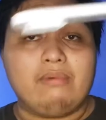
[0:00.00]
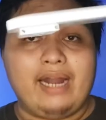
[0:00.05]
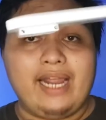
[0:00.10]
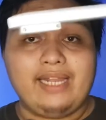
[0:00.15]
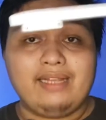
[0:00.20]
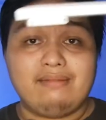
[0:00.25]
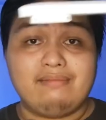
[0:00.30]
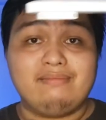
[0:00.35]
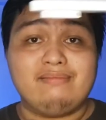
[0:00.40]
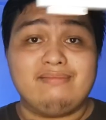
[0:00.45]

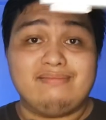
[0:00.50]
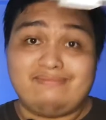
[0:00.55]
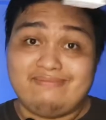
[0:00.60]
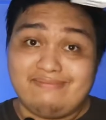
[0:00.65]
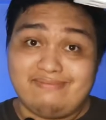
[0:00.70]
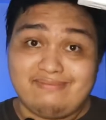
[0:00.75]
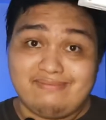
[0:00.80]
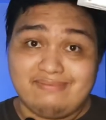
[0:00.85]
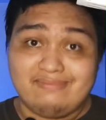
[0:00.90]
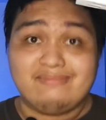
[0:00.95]
Right?
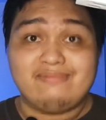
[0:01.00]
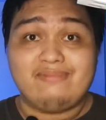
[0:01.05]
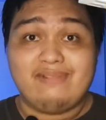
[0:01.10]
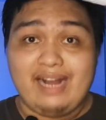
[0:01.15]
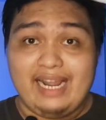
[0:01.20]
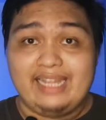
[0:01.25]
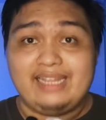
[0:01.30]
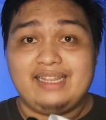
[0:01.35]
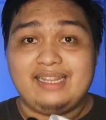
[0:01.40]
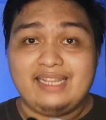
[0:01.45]

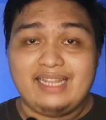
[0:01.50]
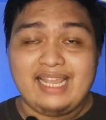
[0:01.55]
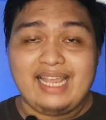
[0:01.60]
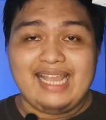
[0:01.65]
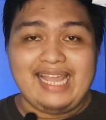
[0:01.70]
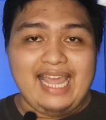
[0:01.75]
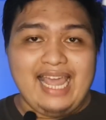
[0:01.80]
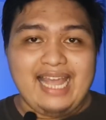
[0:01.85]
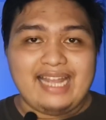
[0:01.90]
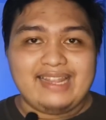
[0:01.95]
Right.
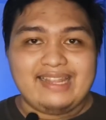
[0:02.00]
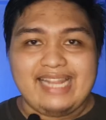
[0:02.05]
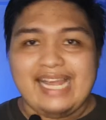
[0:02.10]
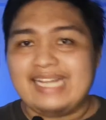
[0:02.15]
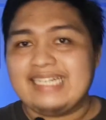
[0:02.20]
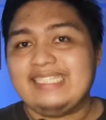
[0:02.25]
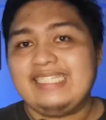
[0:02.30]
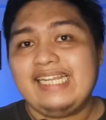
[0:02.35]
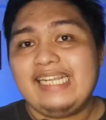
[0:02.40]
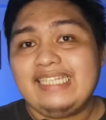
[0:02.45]

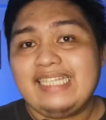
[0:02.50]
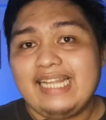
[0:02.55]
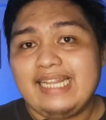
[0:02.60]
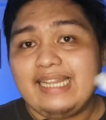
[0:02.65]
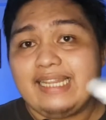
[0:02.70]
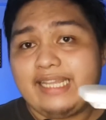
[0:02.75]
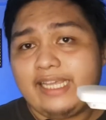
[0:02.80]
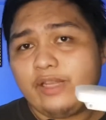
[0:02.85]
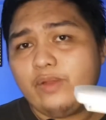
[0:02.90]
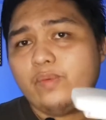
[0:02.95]
Next thing
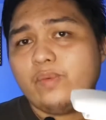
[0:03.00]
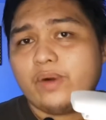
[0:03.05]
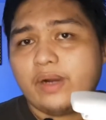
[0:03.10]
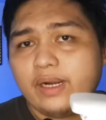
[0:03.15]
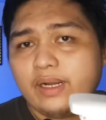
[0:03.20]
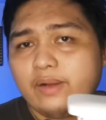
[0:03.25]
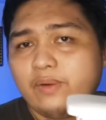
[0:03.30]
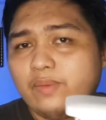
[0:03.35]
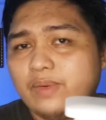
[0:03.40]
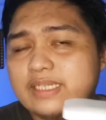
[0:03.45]
that did
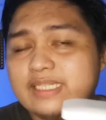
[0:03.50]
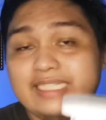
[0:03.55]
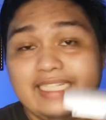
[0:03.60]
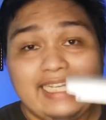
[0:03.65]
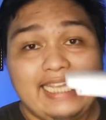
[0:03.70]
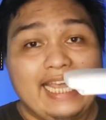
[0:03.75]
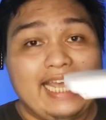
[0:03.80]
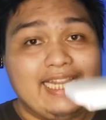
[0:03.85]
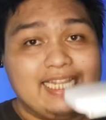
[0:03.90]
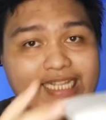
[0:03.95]
work was
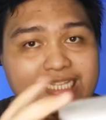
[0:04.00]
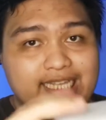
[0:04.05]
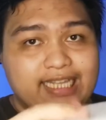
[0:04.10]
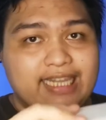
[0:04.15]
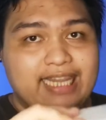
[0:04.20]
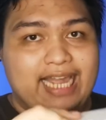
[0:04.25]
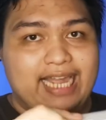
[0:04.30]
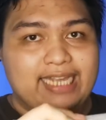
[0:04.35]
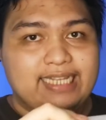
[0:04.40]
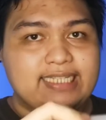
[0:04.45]
the
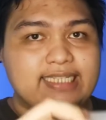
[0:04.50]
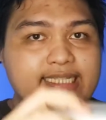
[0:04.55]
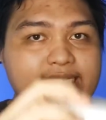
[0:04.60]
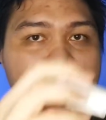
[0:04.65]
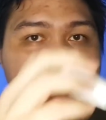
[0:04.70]
LED lights.